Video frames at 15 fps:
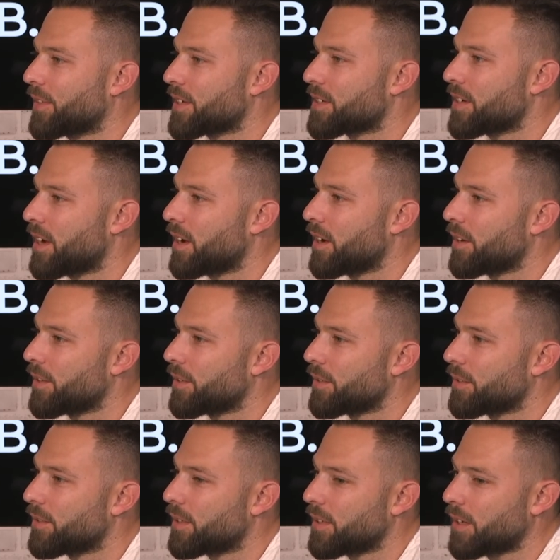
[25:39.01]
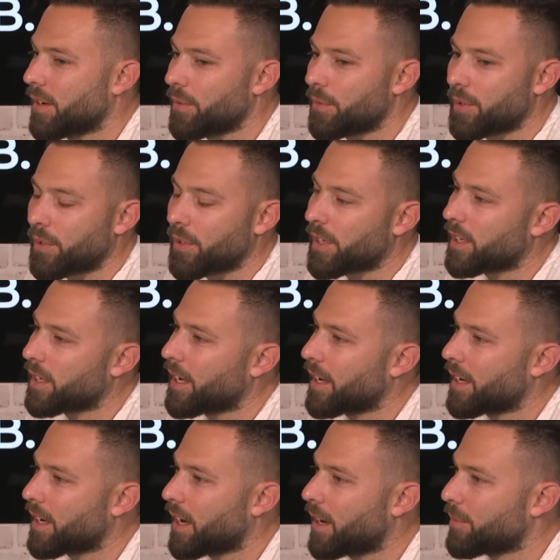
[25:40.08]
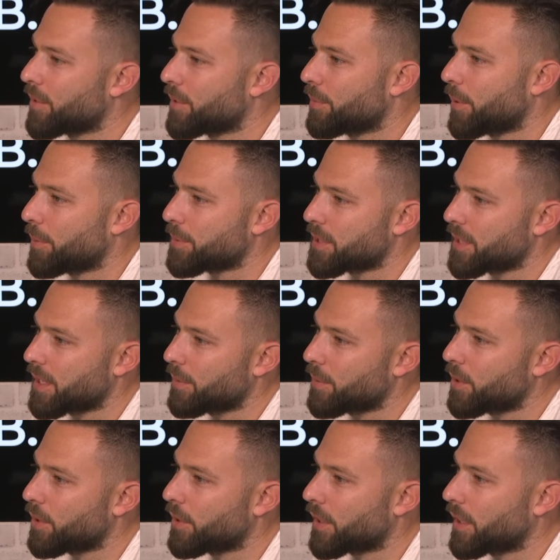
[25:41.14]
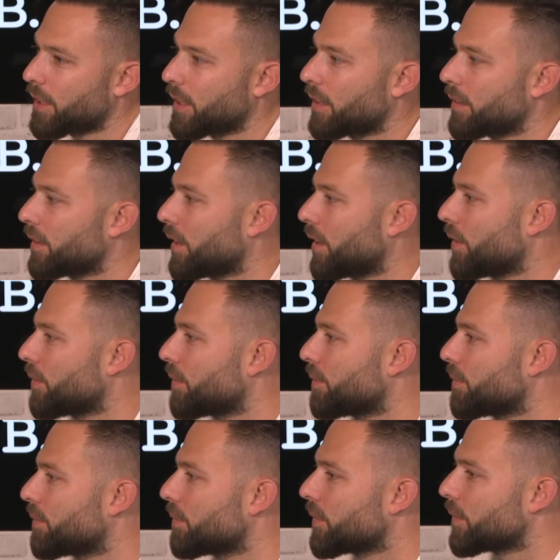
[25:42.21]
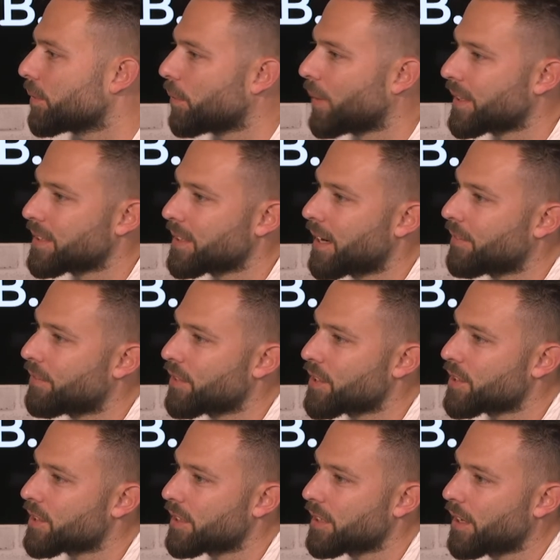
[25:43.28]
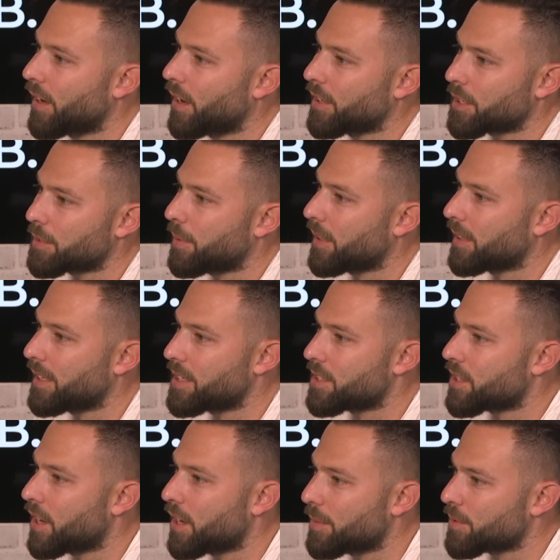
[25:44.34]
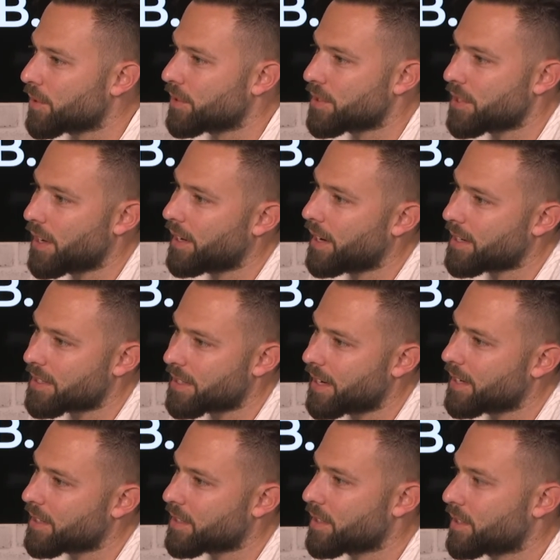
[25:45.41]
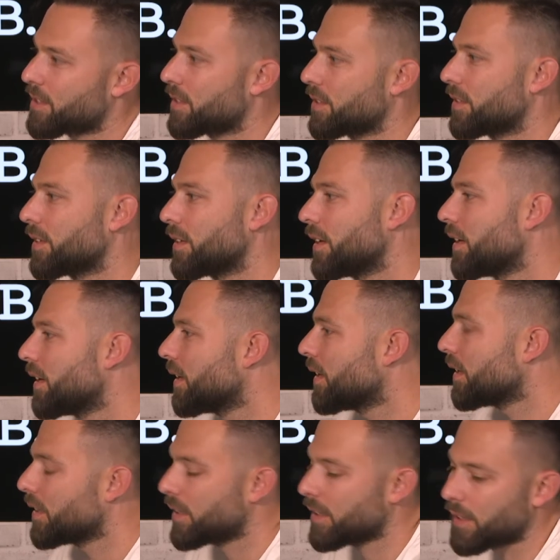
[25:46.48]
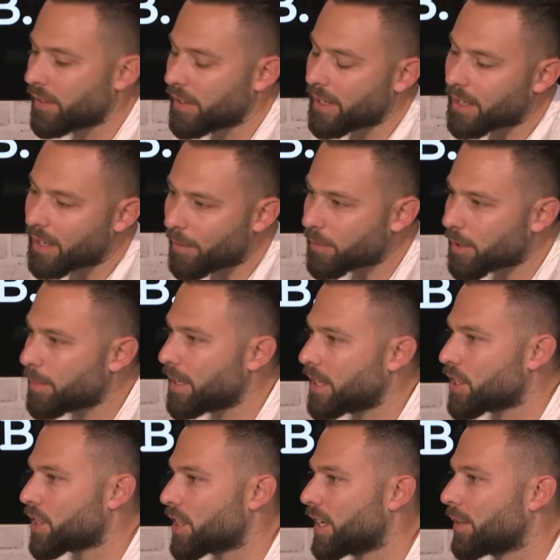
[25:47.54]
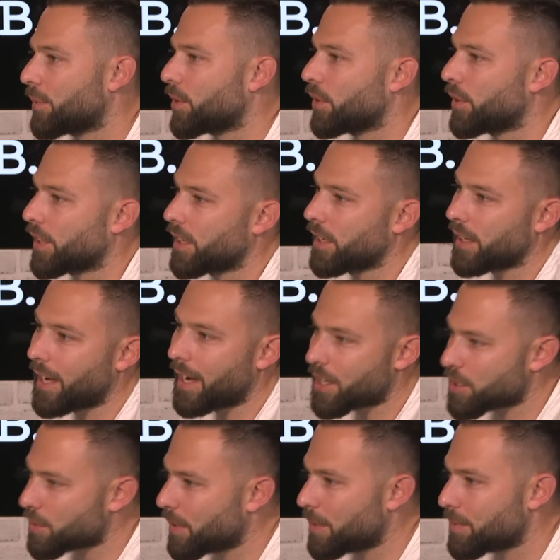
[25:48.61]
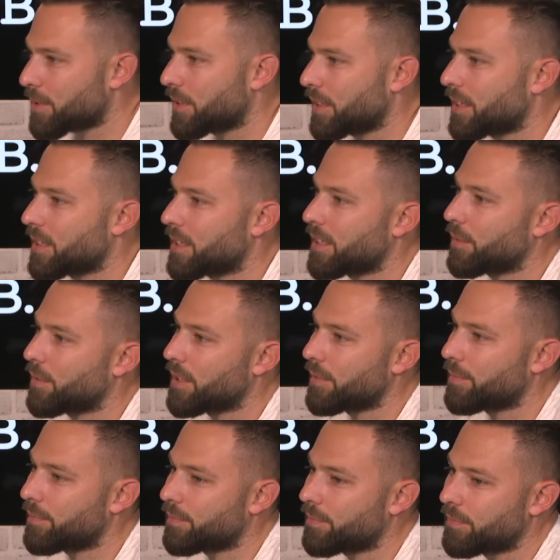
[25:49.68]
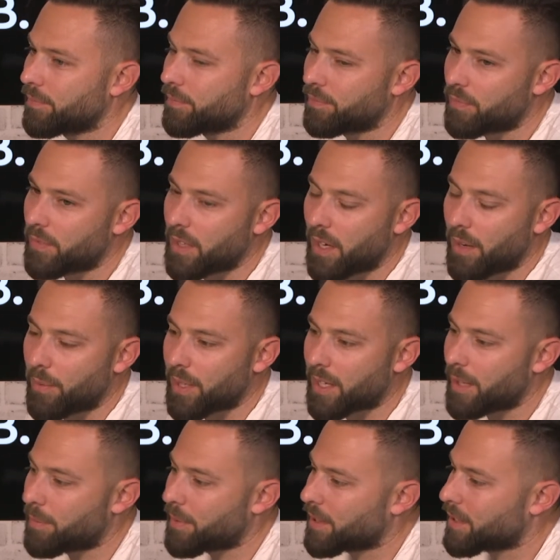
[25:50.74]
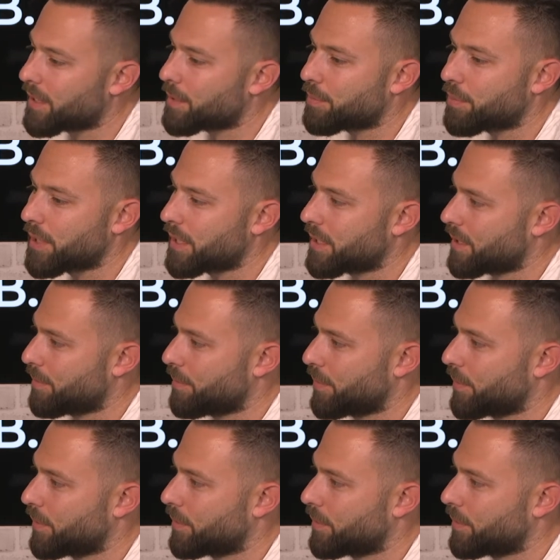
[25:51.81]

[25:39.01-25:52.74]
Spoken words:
There's no, we're not looking at income of the property. We're not looking at, weighted average, unexpired lease terms on certain assets as to, the income diminishing. We're not looking at cash sweeps on anything. We're keeping things pretty simple.